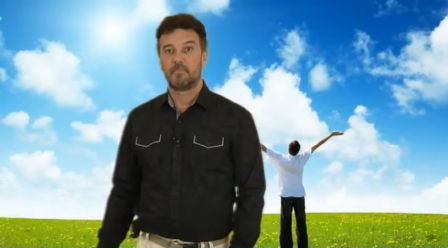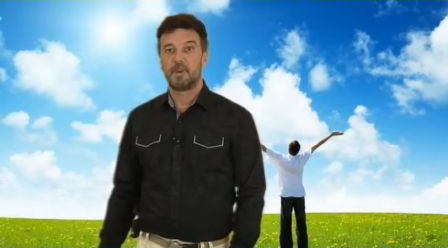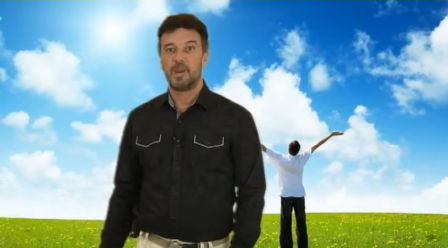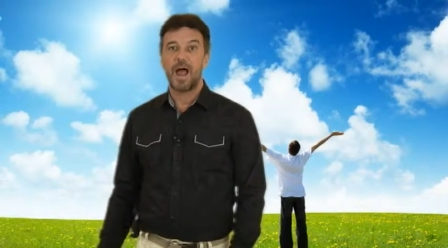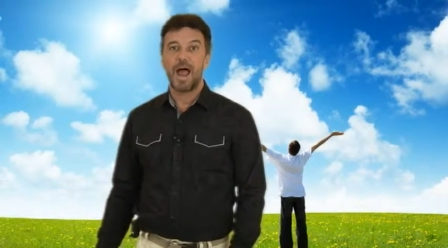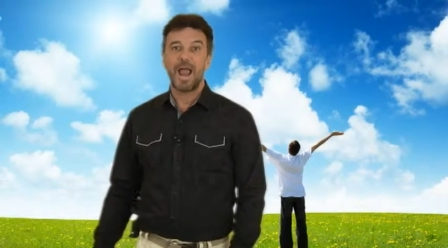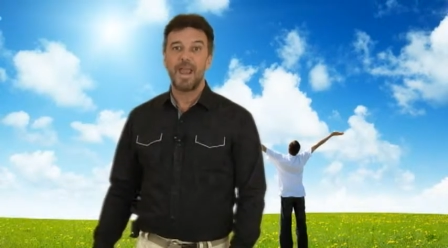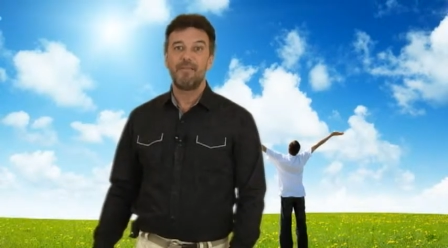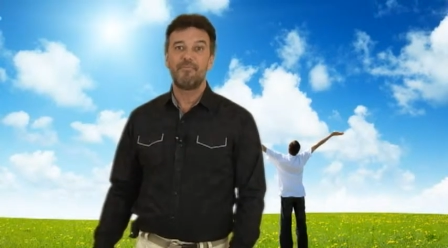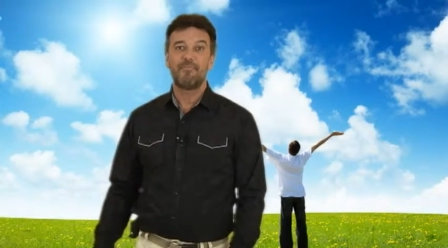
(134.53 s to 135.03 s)

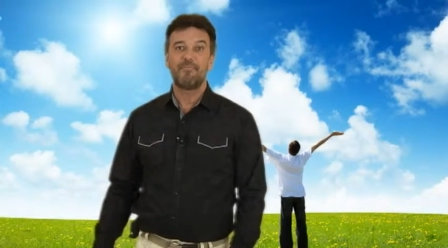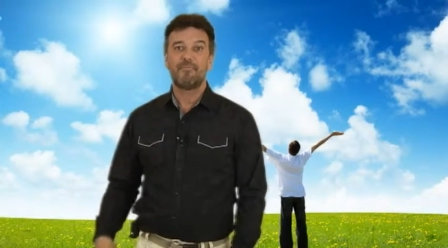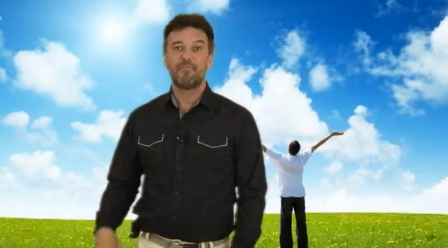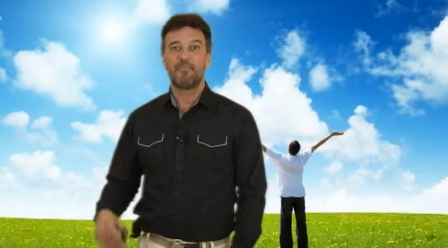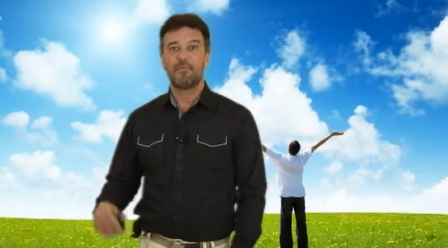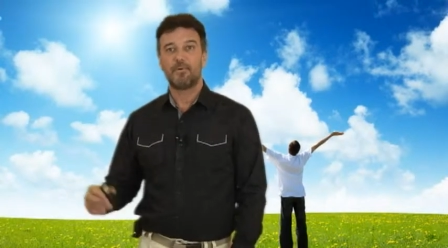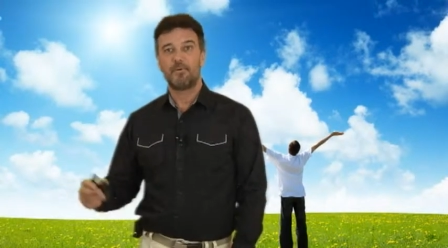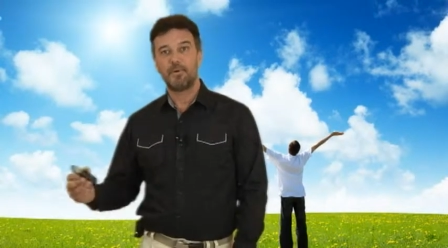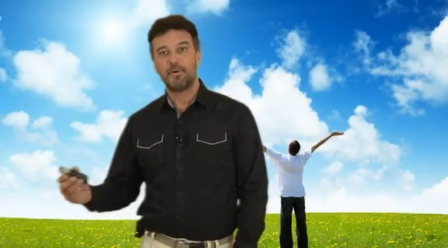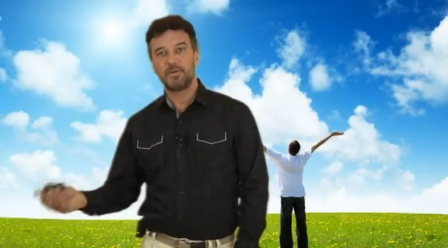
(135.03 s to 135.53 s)
life
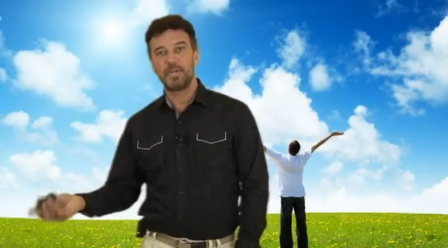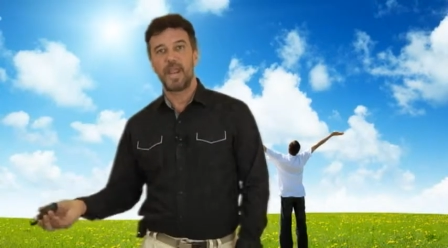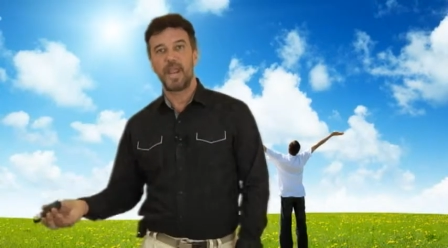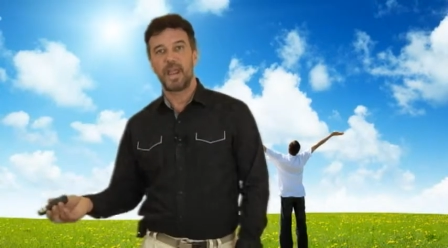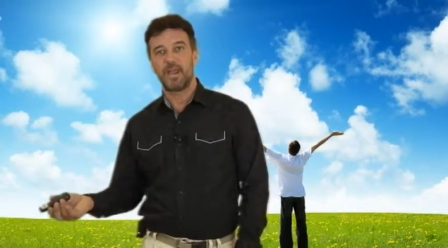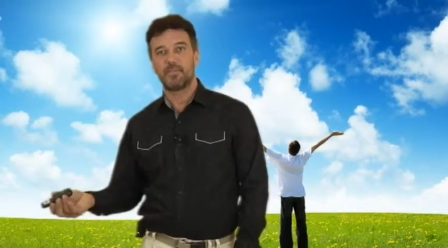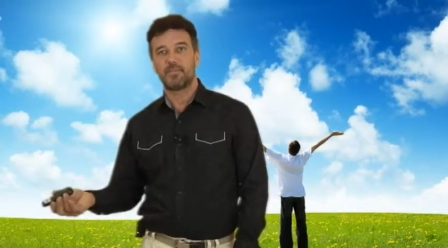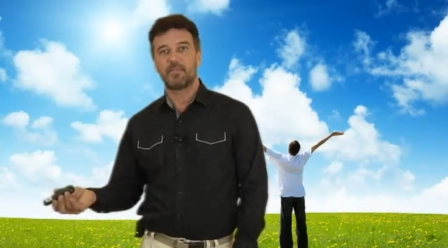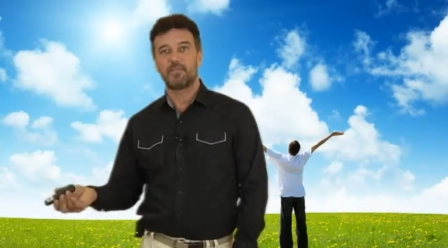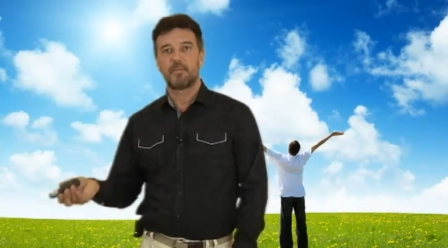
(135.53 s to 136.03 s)
or
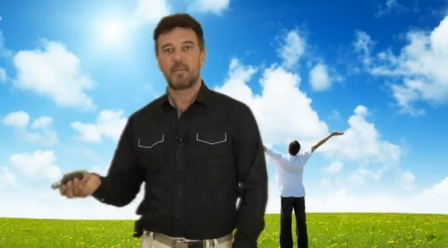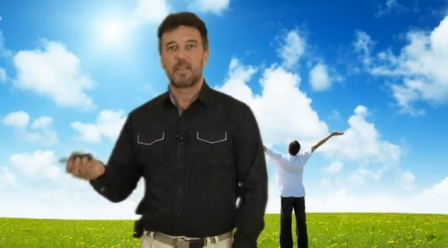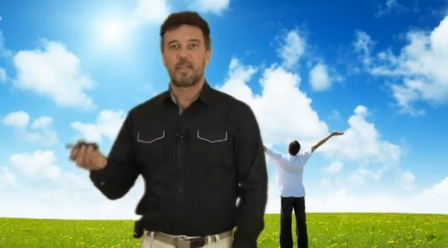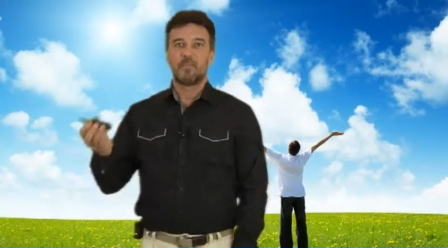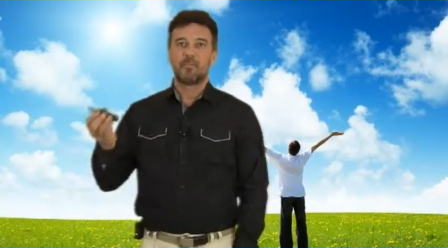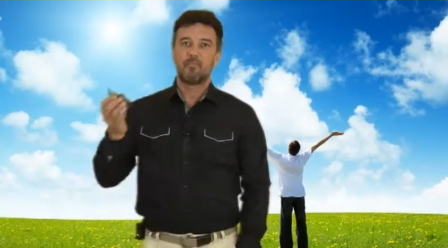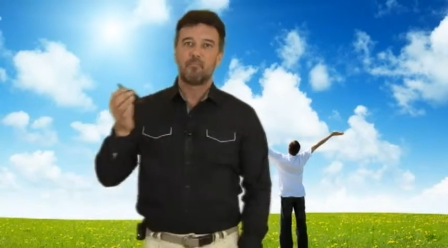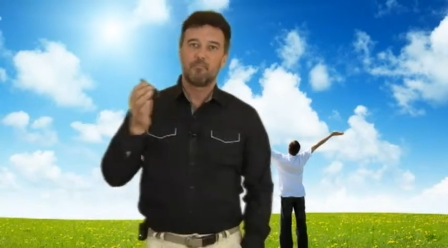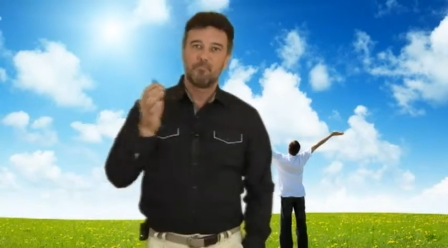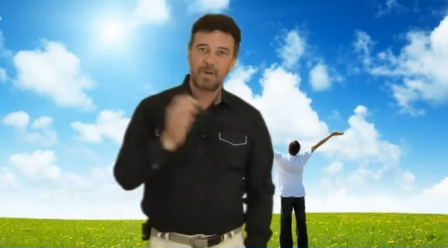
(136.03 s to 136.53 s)
death,
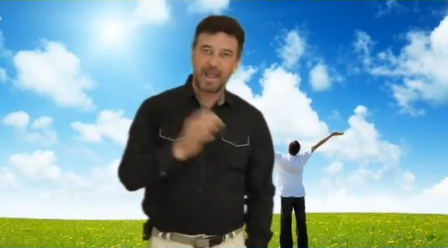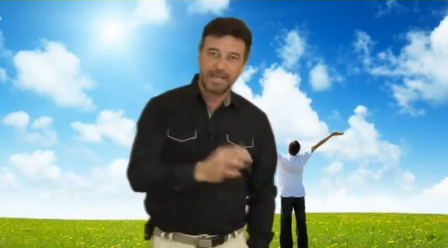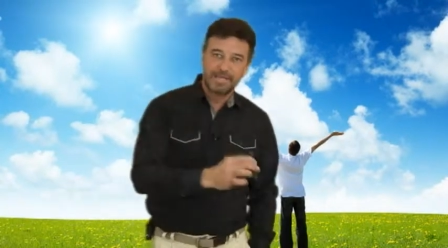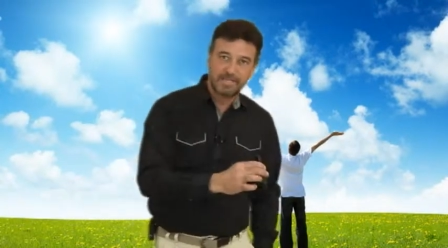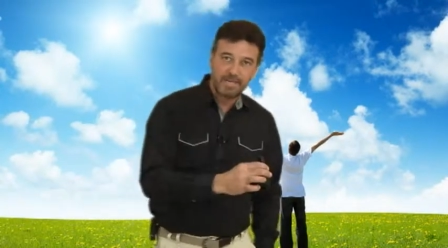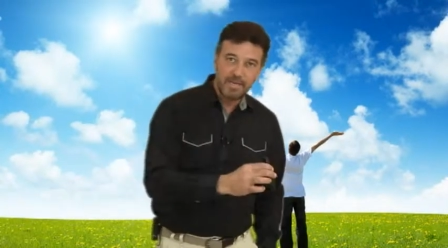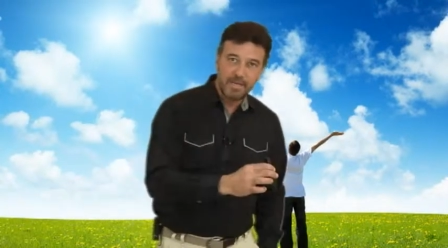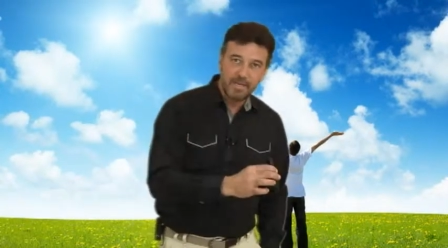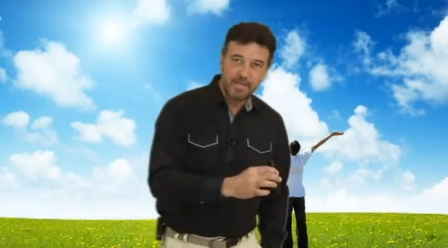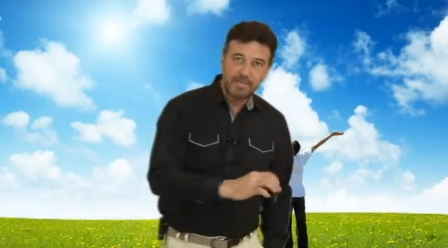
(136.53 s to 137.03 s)

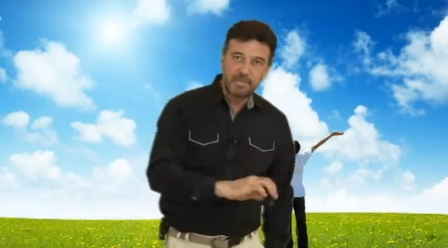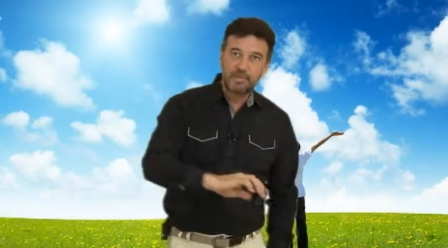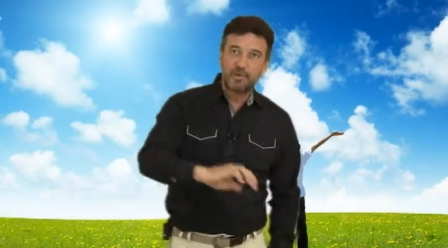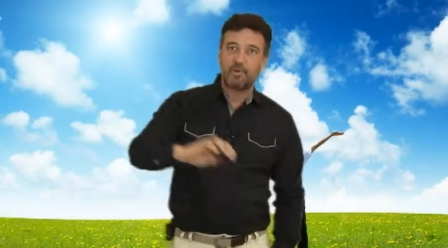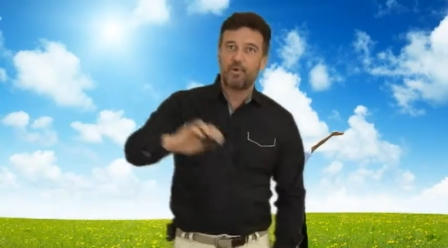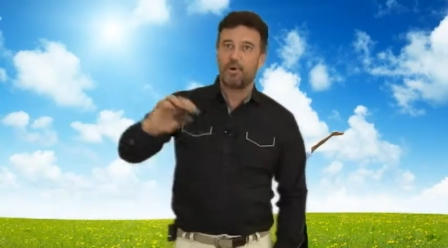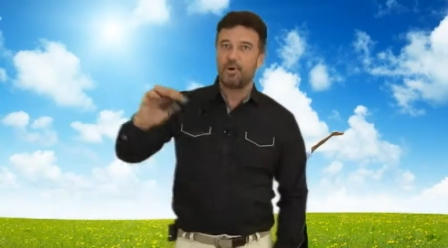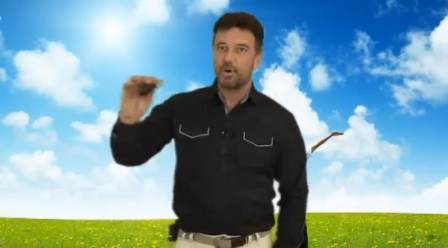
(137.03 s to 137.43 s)
blessings